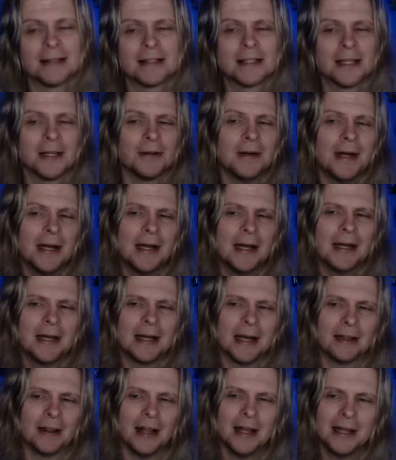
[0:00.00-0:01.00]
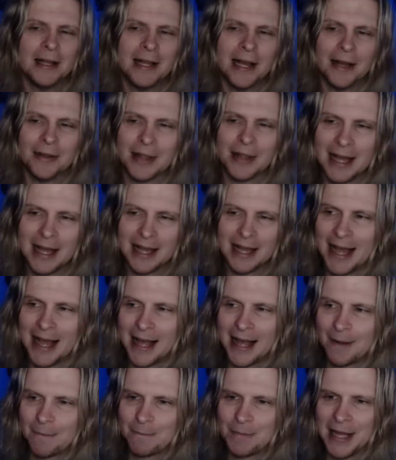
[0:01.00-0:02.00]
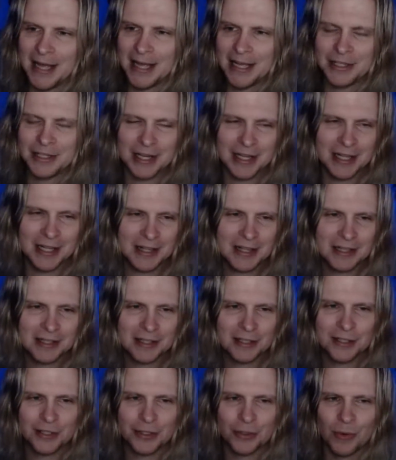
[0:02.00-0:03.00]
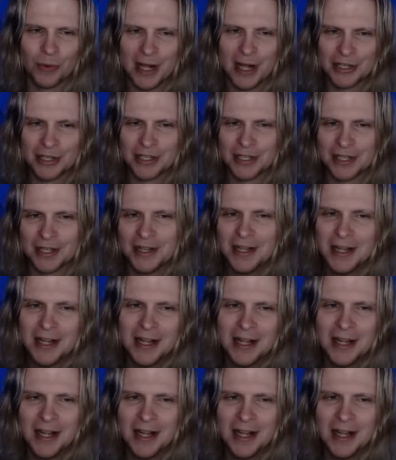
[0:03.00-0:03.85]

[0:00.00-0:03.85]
So I like how they had Adam Page in this situation,